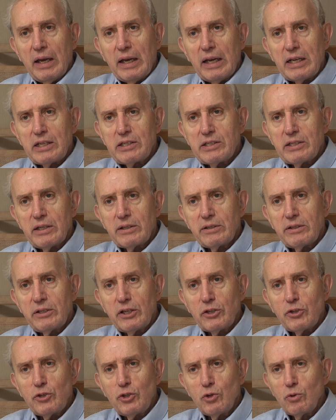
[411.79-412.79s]
He said,
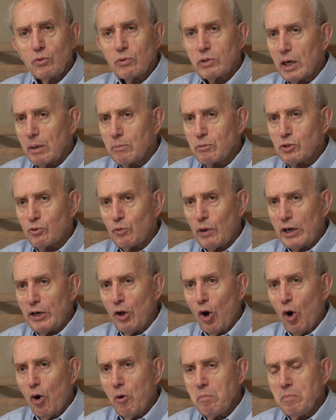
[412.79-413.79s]
"Did you come straight
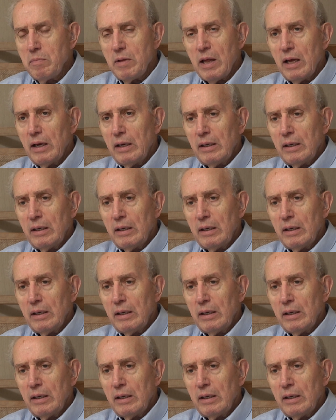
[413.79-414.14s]
home?"